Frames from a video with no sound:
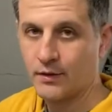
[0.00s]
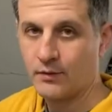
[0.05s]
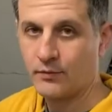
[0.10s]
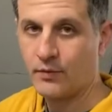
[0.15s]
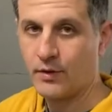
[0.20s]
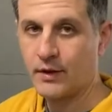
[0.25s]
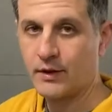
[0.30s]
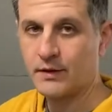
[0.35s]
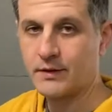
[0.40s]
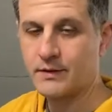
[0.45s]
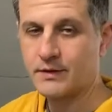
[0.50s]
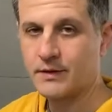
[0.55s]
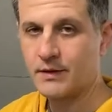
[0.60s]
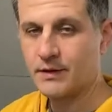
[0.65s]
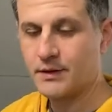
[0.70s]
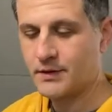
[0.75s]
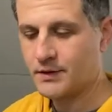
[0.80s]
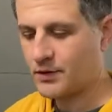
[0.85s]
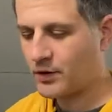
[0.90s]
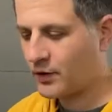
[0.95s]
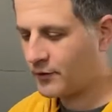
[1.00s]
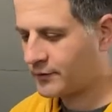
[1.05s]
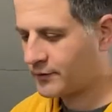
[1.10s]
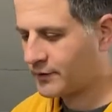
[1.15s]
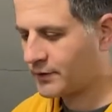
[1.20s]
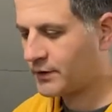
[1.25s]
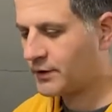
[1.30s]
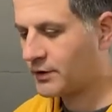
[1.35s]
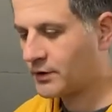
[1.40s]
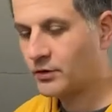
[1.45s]
wheels, it's
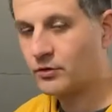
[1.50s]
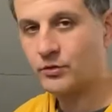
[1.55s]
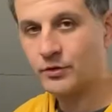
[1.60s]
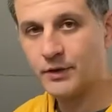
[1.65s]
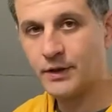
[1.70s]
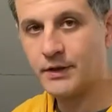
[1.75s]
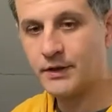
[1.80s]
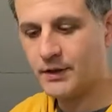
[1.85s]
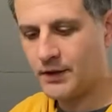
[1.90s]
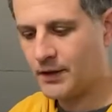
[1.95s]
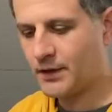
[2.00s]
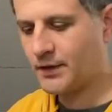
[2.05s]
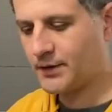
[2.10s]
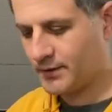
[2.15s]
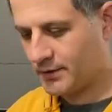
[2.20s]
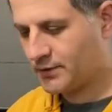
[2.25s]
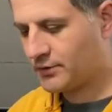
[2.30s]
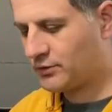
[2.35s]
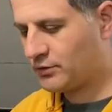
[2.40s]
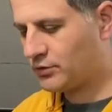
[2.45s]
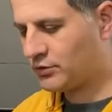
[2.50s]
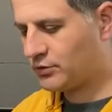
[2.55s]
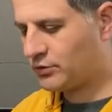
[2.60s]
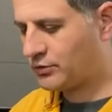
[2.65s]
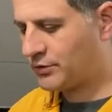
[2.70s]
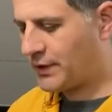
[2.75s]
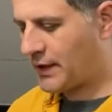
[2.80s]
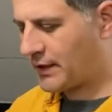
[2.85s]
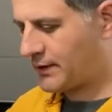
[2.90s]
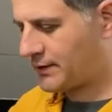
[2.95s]
often a good idea to
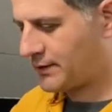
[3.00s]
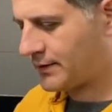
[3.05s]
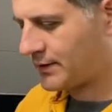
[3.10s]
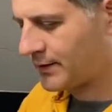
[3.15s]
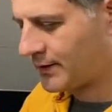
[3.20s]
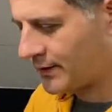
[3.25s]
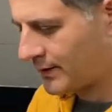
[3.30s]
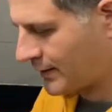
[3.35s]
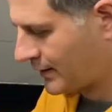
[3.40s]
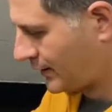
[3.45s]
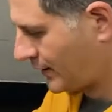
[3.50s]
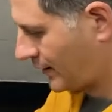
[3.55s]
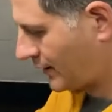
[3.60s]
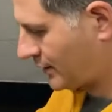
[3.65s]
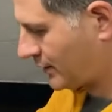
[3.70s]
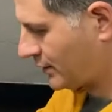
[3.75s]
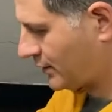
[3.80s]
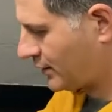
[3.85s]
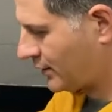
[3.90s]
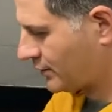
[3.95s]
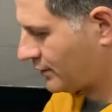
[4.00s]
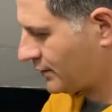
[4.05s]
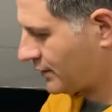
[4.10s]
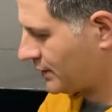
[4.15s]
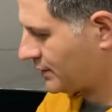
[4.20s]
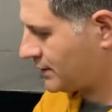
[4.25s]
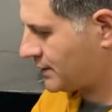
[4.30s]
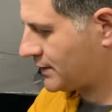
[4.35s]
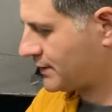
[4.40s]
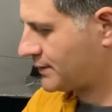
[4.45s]
do that. And here
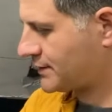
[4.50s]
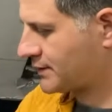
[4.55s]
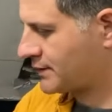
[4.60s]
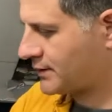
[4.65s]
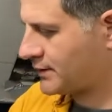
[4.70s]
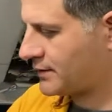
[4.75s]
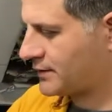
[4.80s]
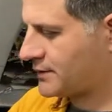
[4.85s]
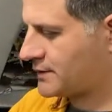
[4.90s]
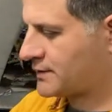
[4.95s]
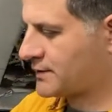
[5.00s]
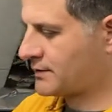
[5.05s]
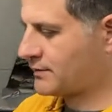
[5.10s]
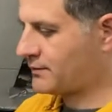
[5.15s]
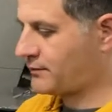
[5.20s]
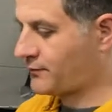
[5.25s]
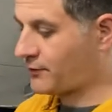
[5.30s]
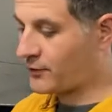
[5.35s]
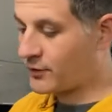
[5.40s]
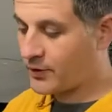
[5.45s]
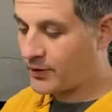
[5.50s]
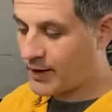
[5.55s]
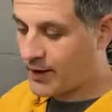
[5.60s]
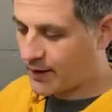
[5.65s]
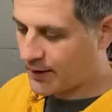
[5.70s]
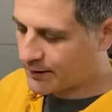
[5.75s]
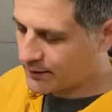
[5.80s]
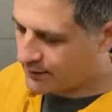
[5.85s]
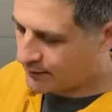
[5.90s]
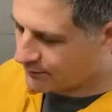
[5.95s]
this is for a
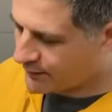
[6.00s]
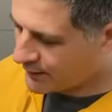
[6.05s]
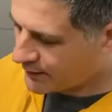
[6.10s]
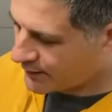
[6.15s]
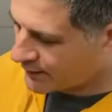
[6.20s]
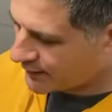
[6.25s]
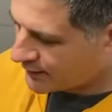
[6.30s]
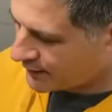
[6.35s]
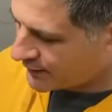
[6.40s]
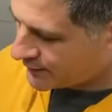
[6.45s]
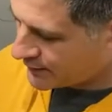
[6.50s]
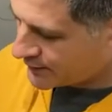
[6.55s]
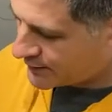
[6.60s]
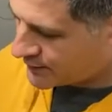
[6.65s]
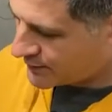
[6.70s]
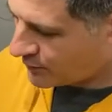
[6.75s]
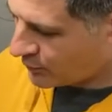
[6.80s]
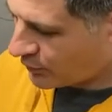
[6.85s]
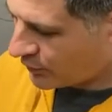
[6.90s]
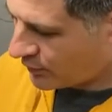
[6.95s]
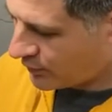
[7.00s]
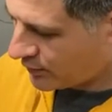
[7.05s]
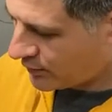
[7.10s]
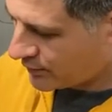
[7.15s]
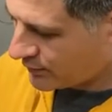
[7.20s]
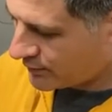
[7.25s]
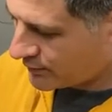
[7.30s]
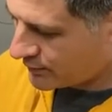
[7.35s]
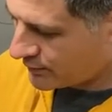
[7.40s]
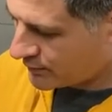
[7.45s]
relatively small,
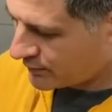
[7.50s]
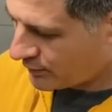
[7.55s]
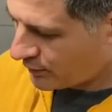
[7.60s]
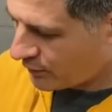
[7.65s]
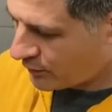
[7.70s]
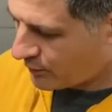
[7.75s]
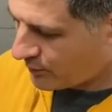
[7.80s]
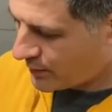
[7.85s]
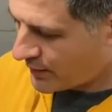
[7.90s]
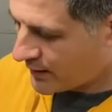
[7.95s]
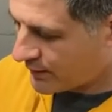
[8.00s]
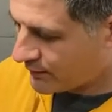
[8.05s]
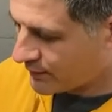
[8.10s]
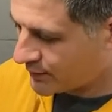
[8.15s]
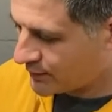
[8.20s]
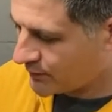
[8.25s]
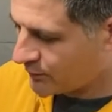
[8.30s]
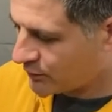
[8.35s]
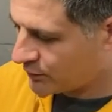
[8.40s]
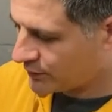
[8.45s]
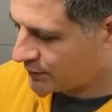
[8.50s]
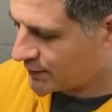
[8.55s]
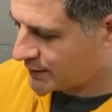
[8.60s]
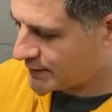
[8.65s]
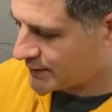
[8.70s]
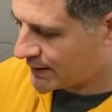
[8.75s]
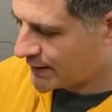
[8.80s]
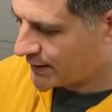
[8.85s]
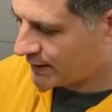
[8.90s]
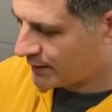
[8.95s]
low-powered
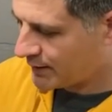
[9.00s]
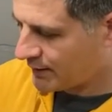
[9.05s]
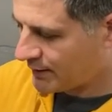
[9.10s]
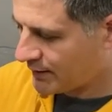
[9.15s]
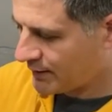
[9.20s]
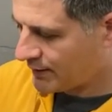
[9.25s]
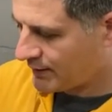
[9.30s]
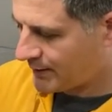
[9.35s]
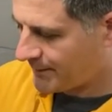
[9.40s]
motorcycle,